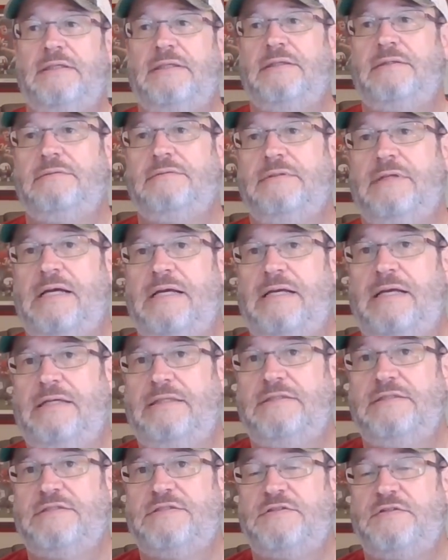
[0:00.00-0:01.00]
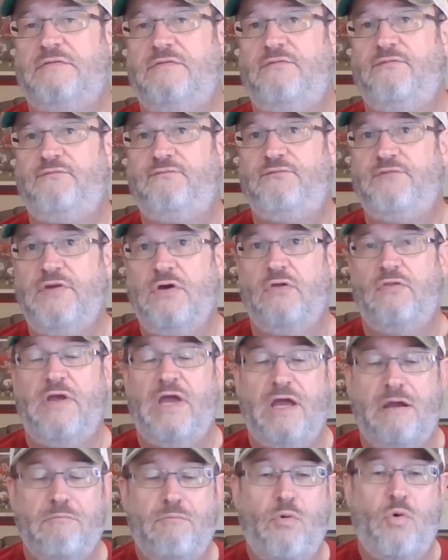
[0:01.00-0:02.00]
uh, I, I, just feel
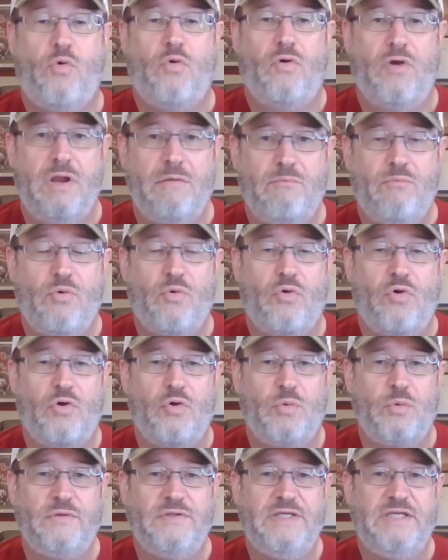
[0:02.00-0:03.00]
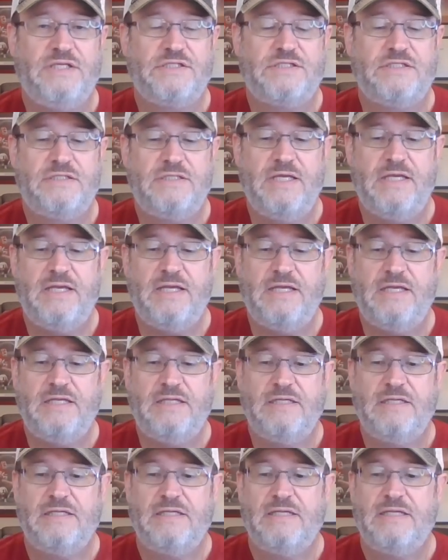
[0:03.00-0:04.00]
that more and more with each
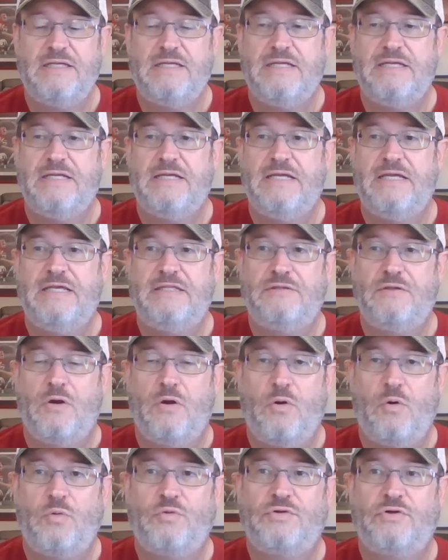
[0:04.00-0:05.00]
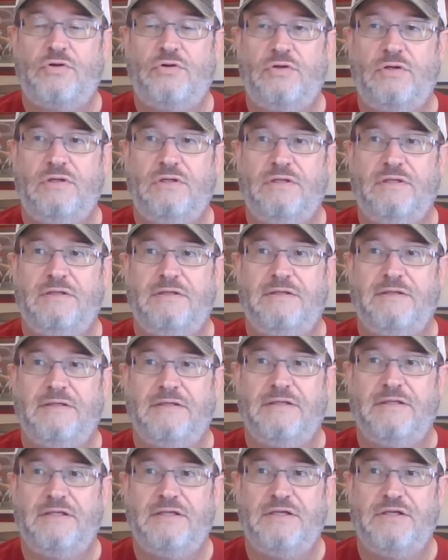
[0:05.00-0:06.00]
day, and the older,
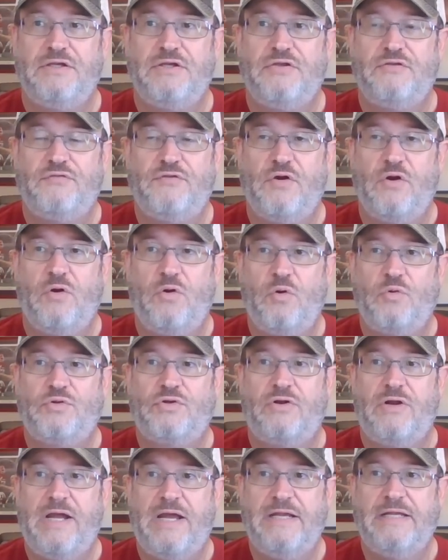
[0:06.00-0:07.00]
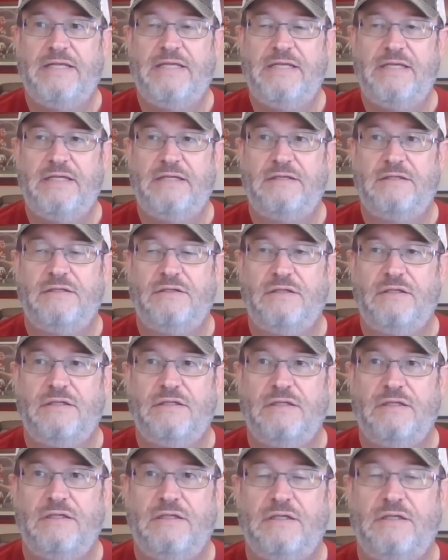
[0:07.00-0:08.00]
the older I get.
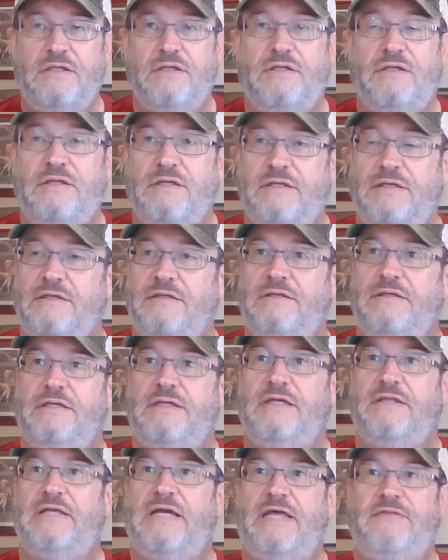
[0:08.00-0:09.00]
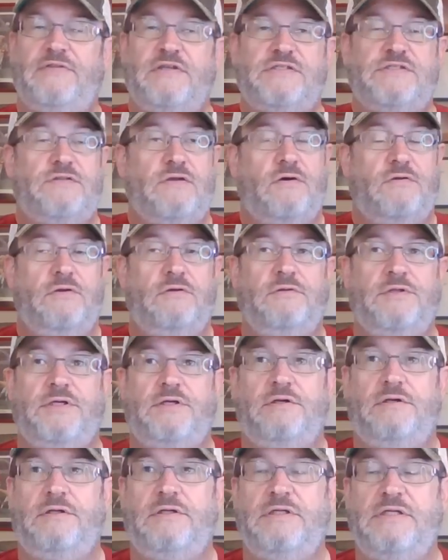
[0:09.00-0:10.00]
And I had this thought
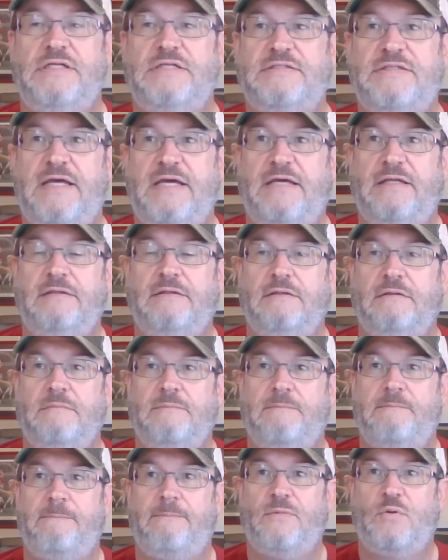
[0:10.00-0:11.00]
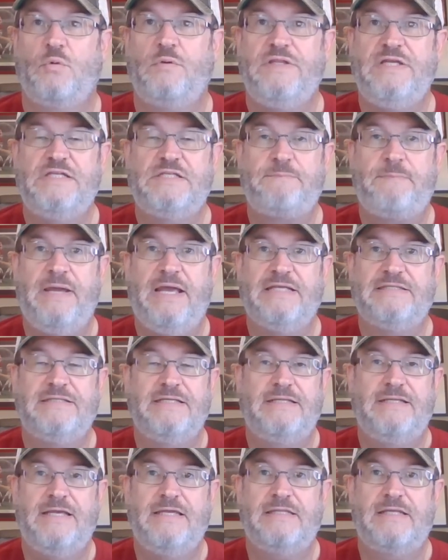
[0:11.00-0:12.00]
earlier: is that with each
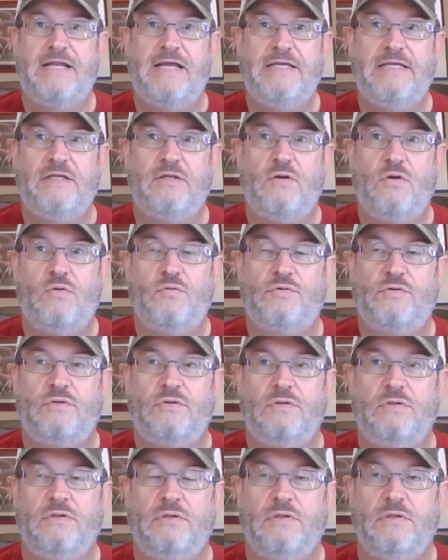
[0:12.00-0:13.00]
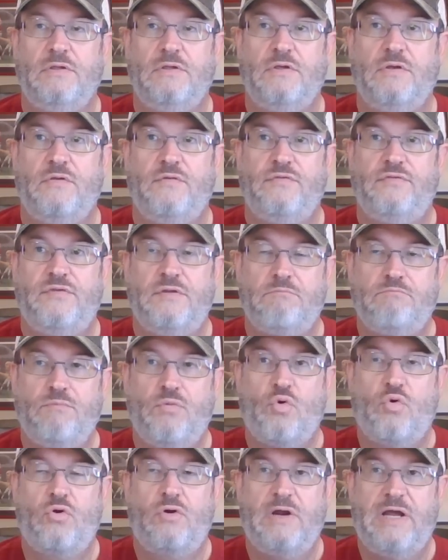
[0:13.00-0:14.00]
passing day that I get older, the
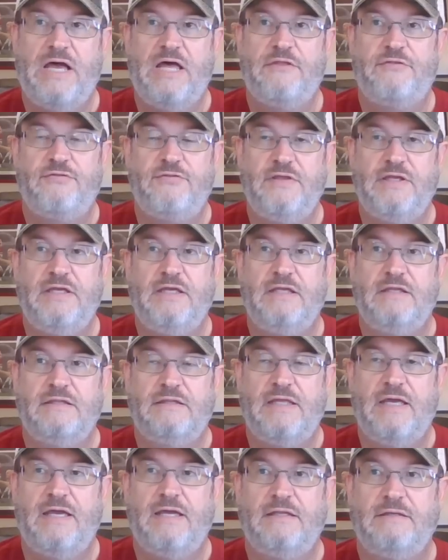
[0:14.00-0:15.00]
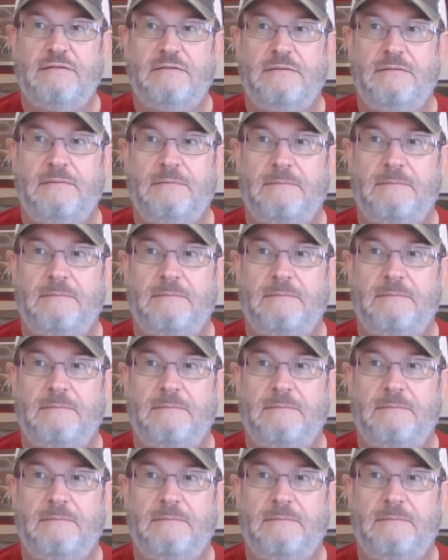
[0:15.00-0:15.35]
more I think that